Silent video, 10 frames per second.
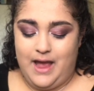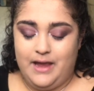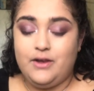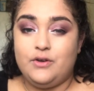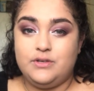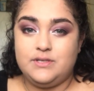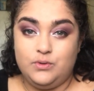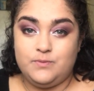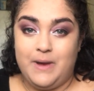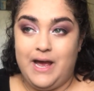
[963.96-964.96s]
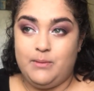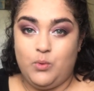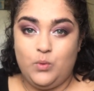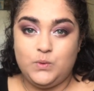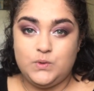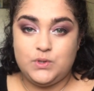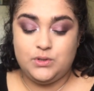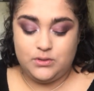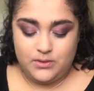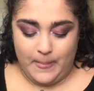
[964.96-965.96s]
I go to use my
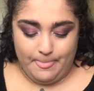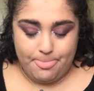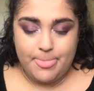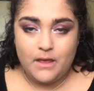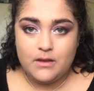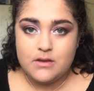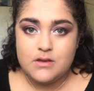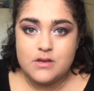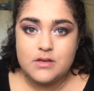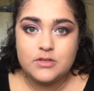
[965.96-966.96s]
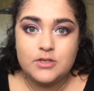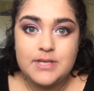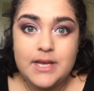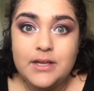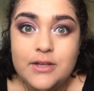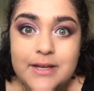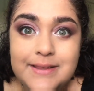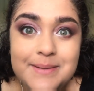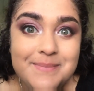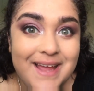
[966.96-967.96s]
eyeballs. So take a look
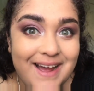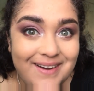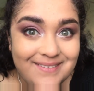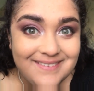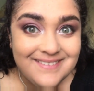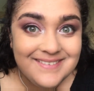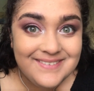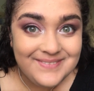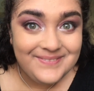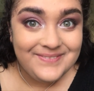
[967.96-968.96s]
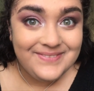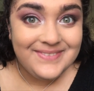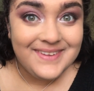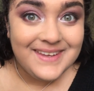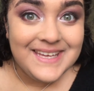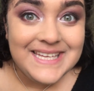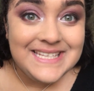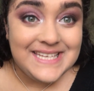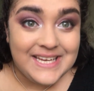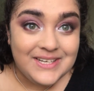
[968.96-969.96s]
at them now.
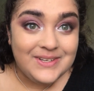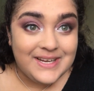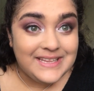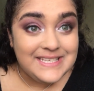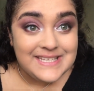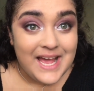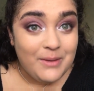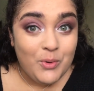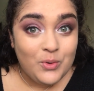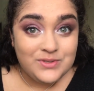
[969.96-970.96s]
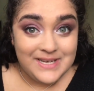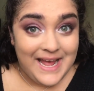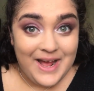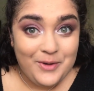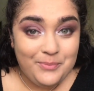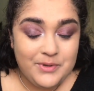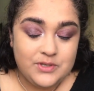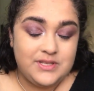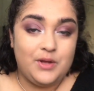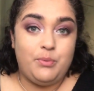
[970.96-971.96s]
Take a look at these eyeballs now,
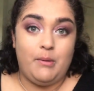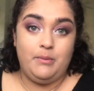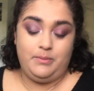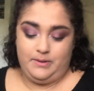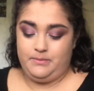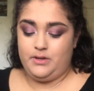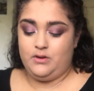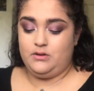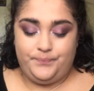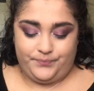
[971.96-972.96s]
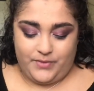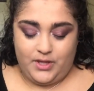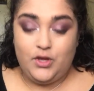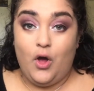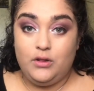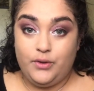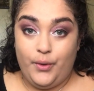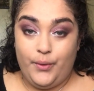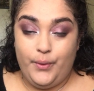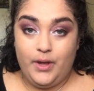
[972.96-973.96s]
because they'll probably be good. Y'all
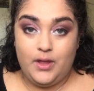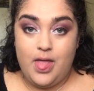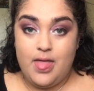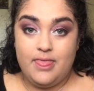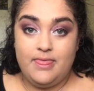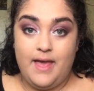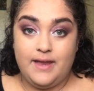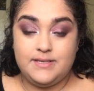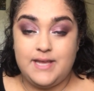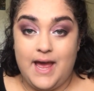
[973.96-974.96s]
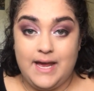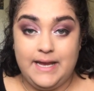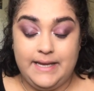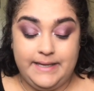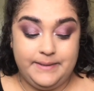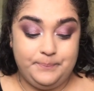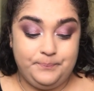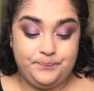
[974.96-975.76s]
know that I